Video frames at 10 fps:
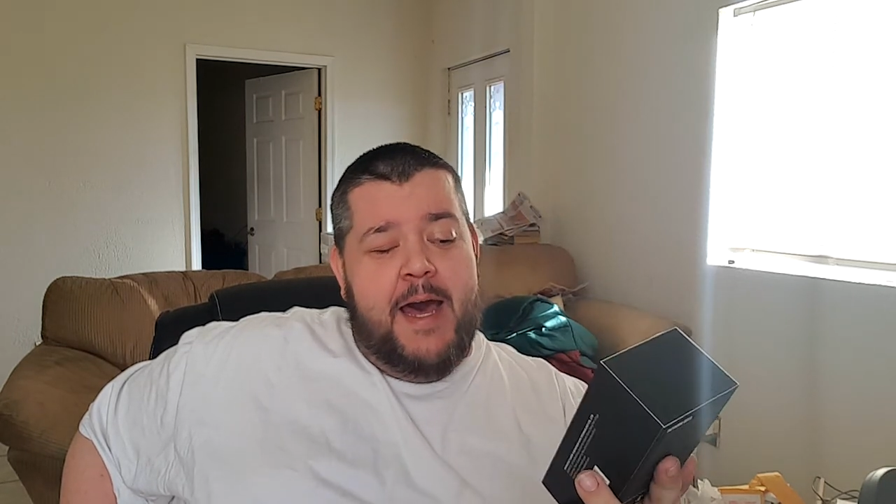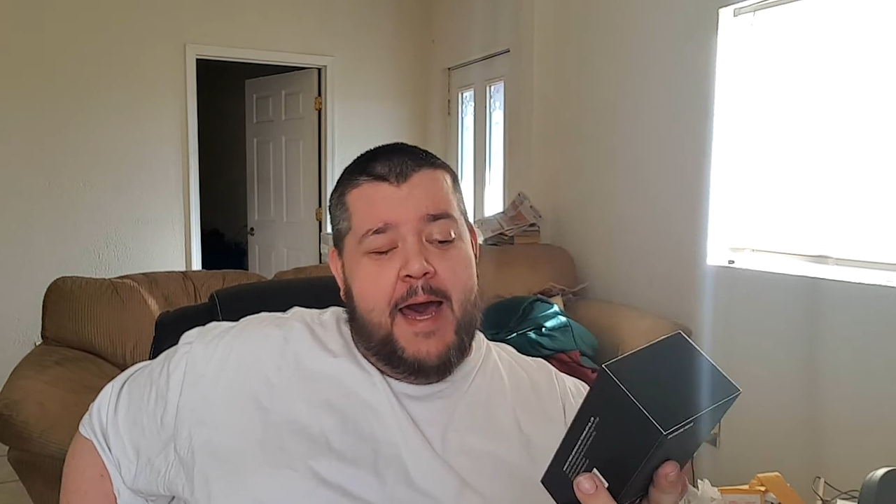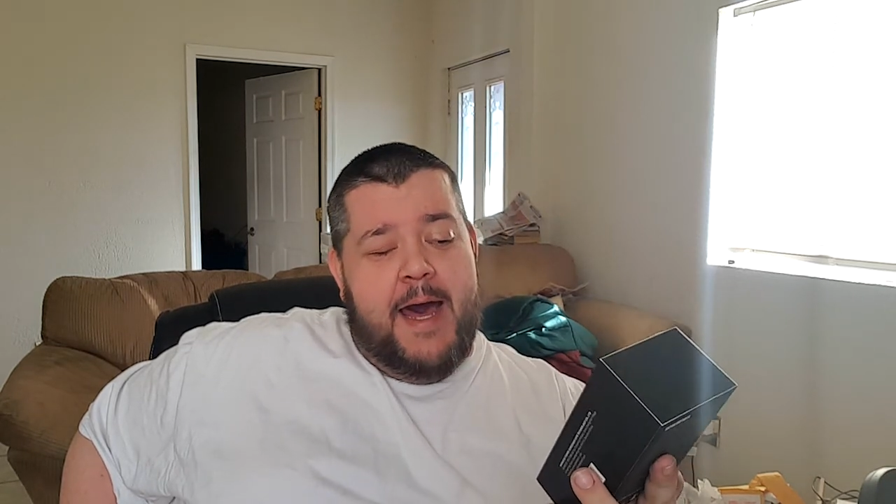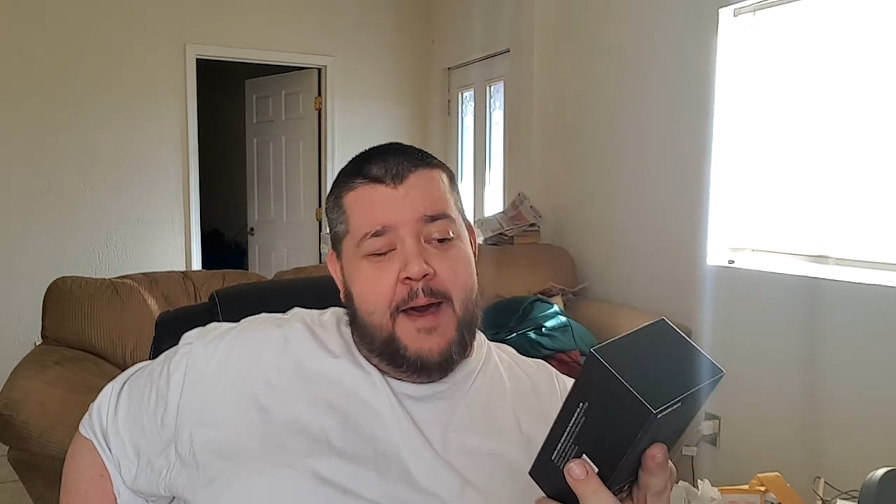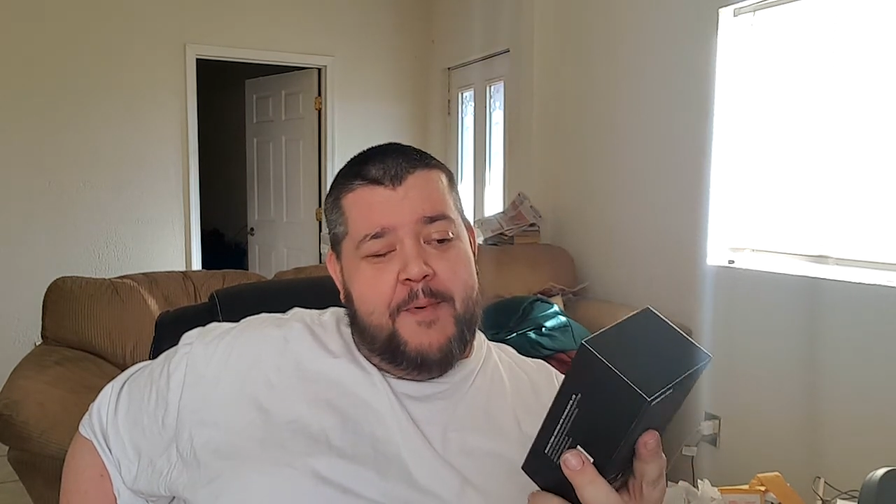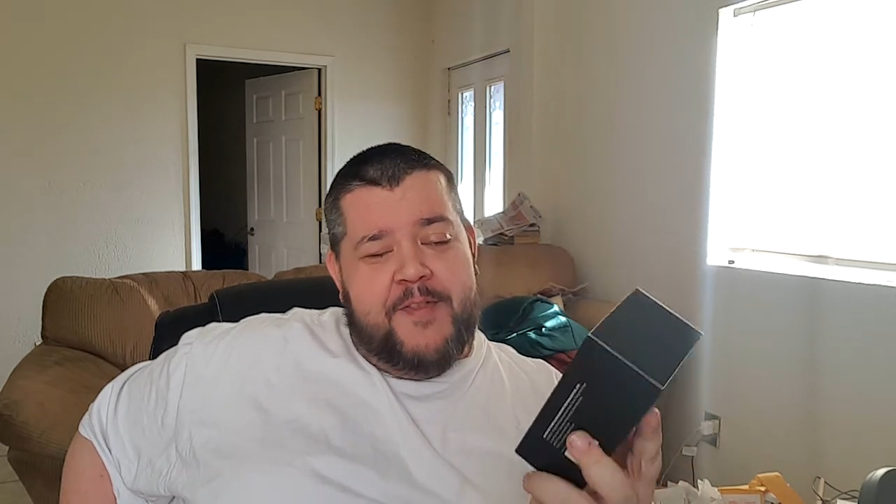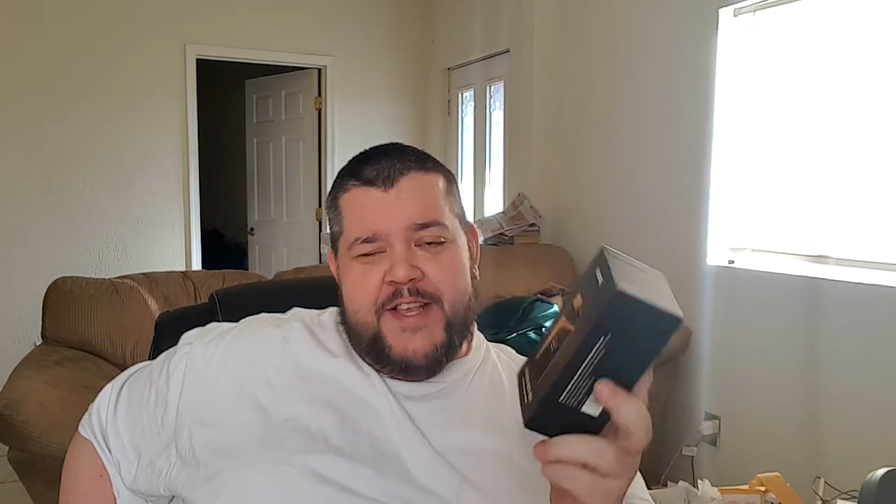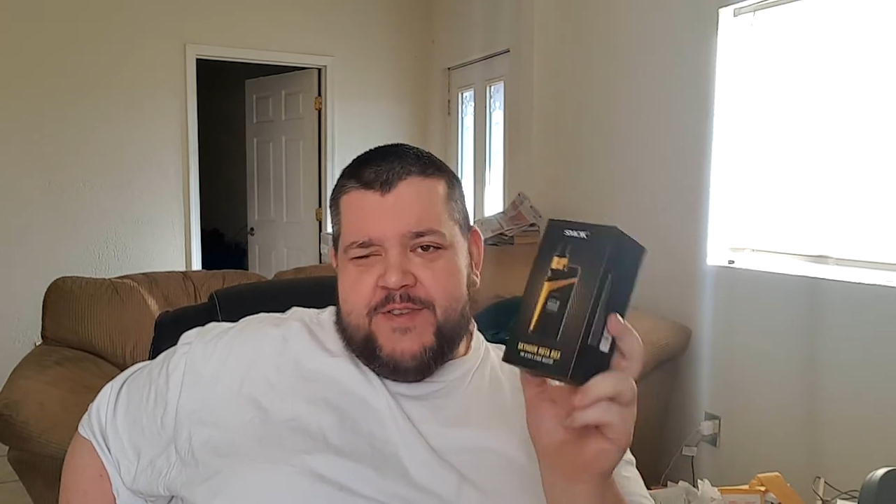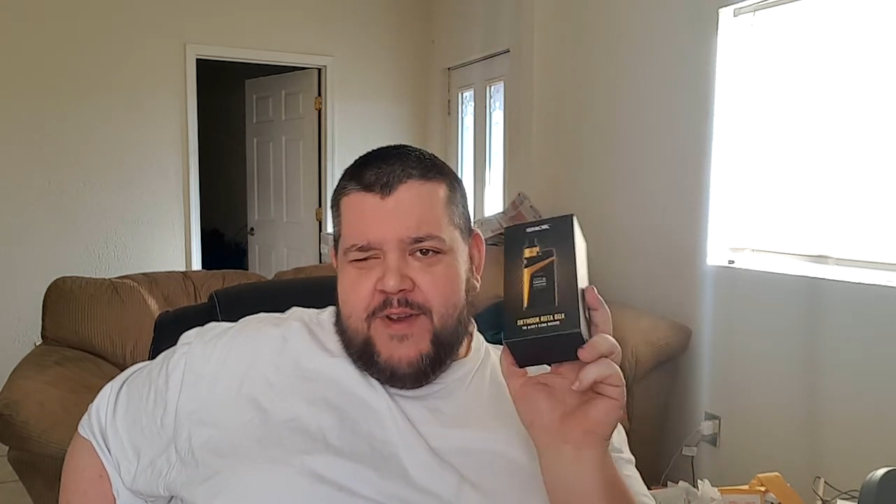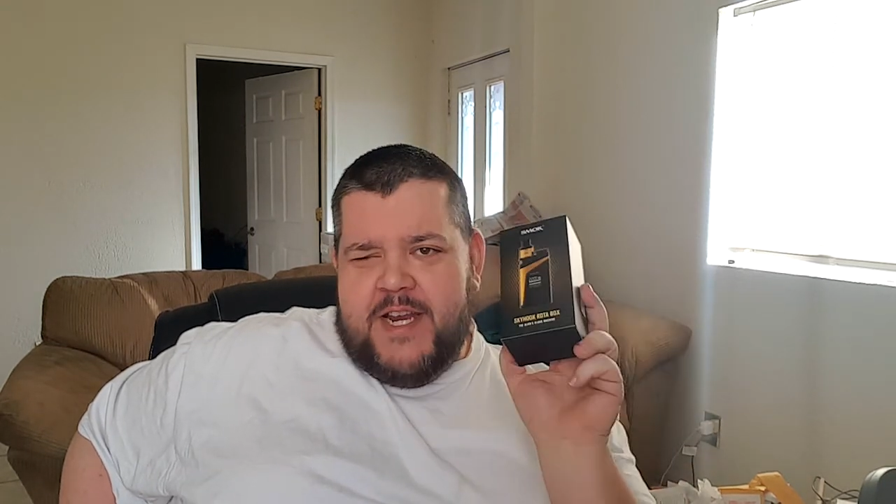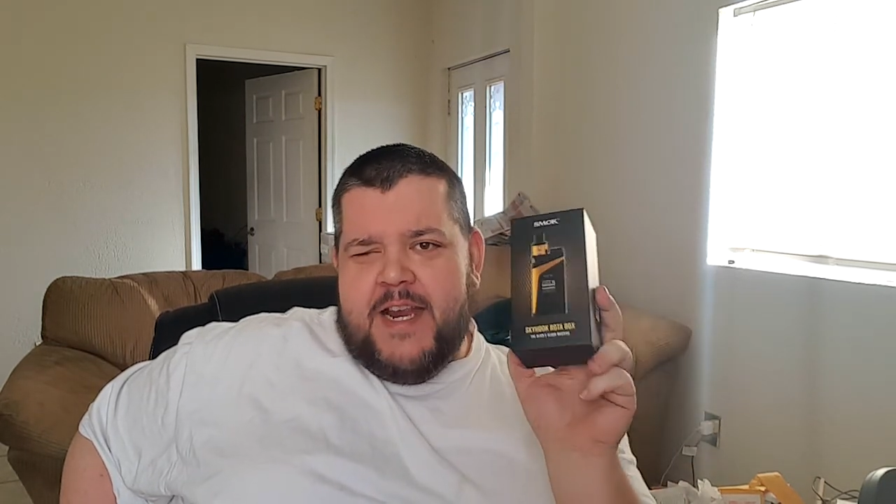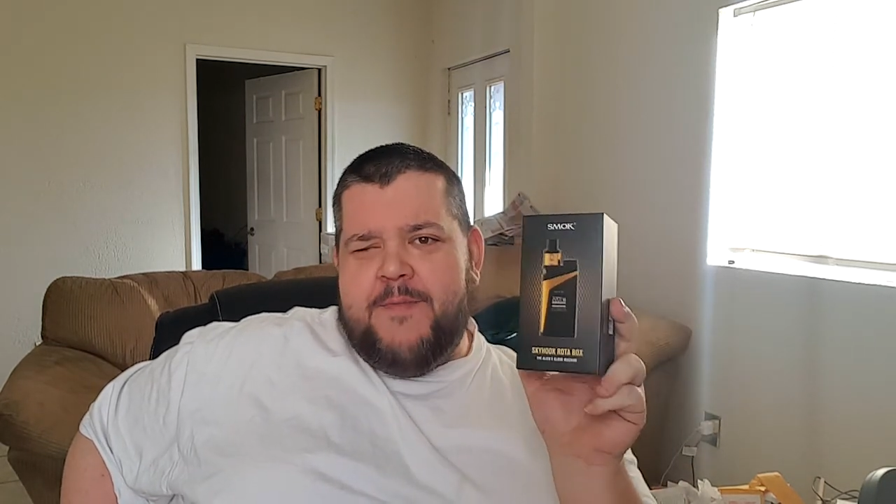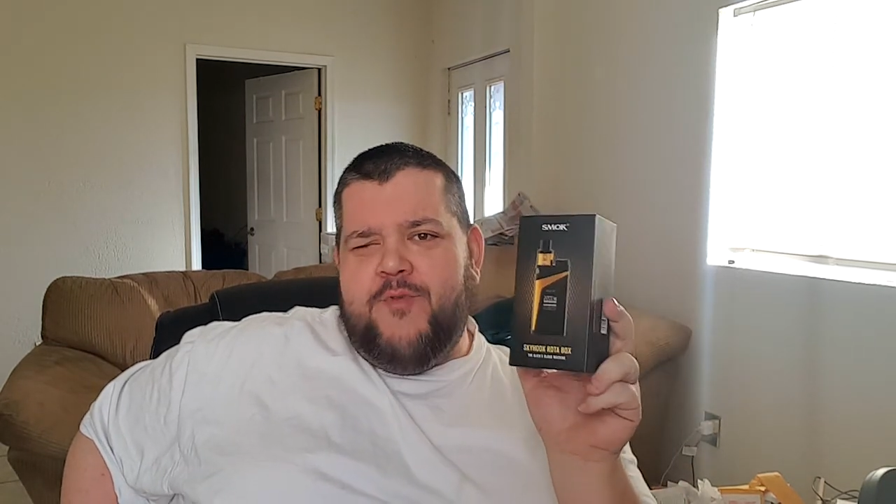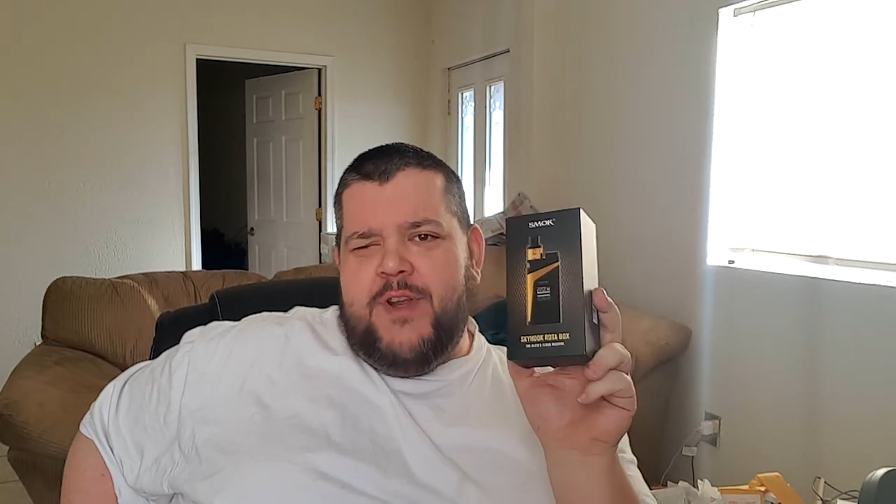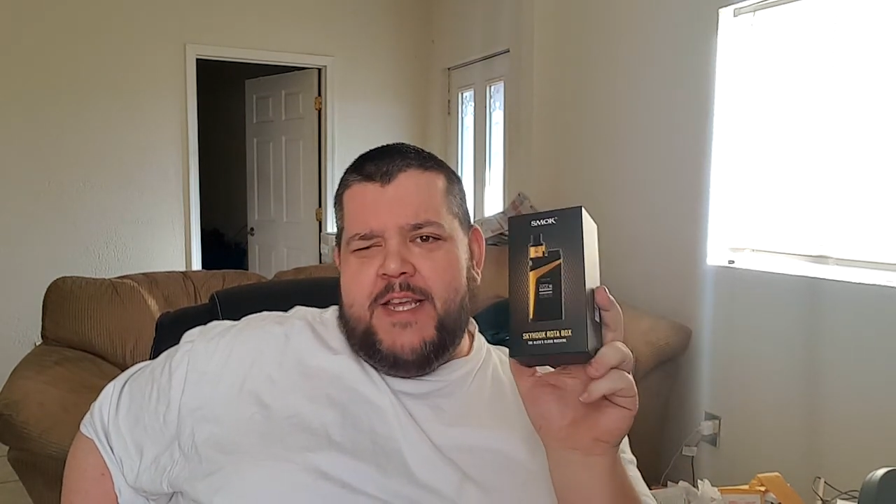But this right here,
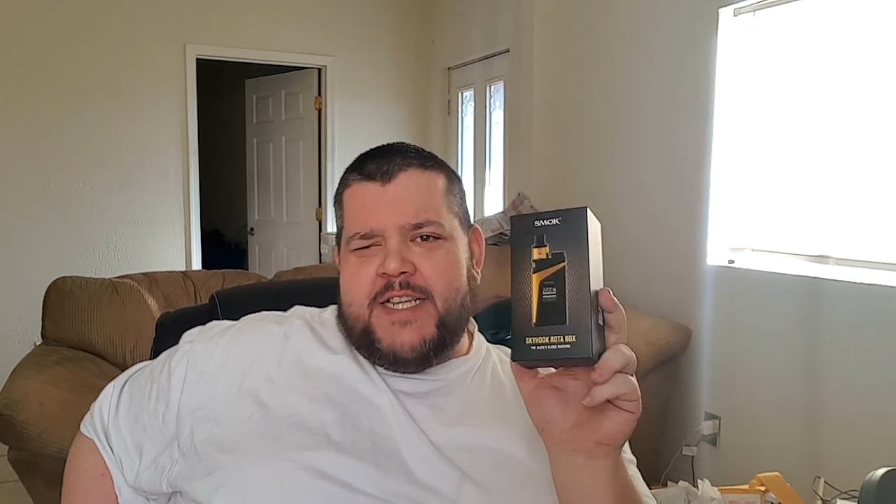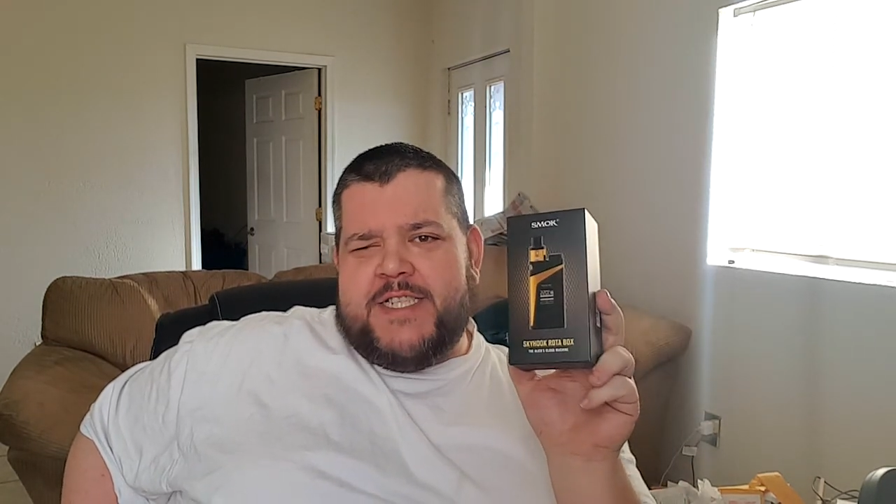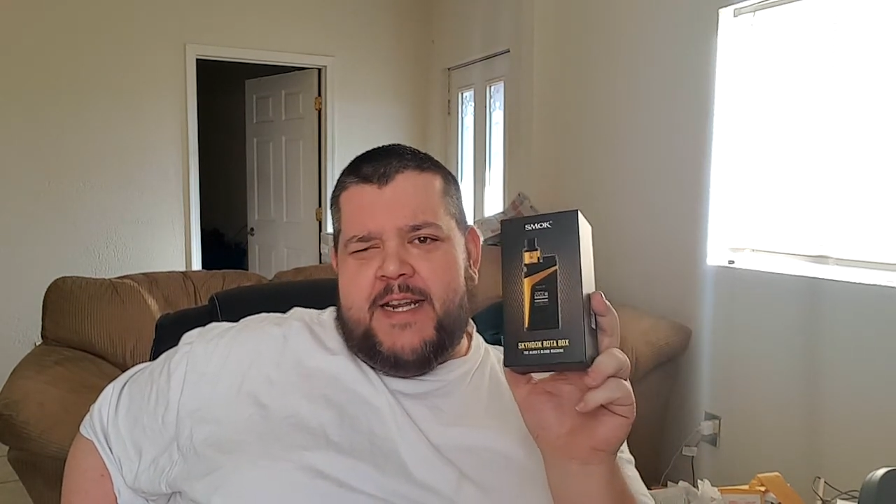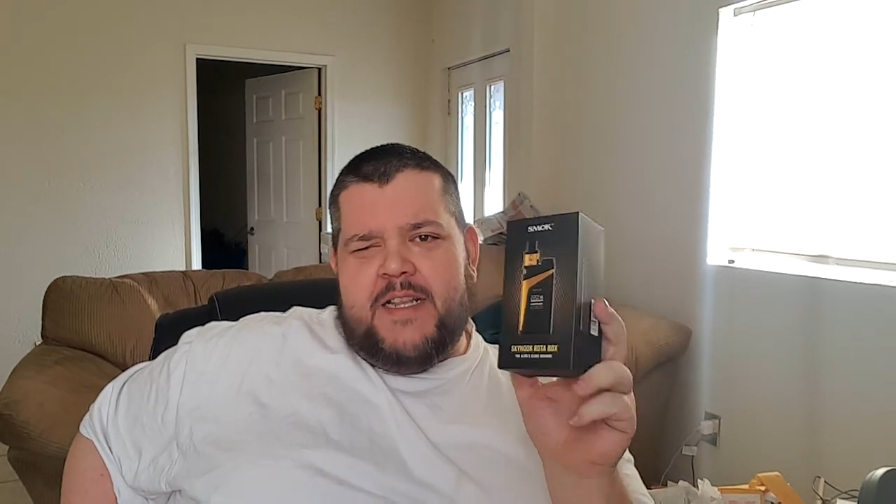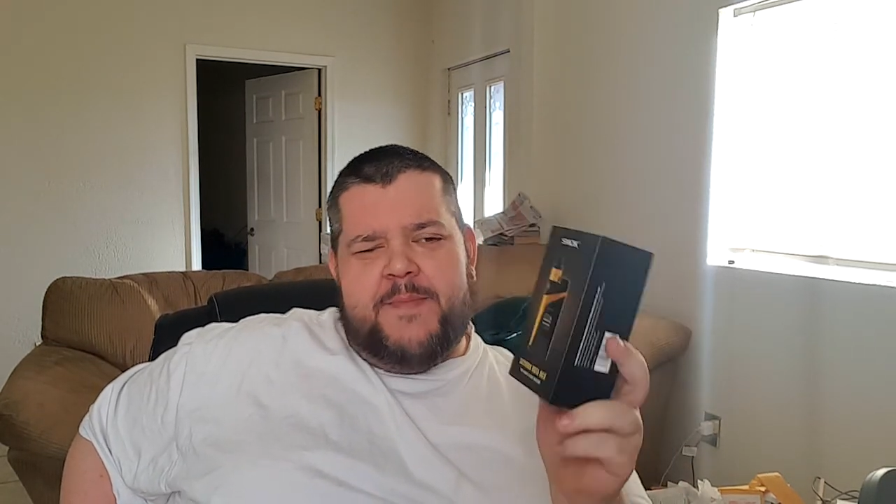I'm really excited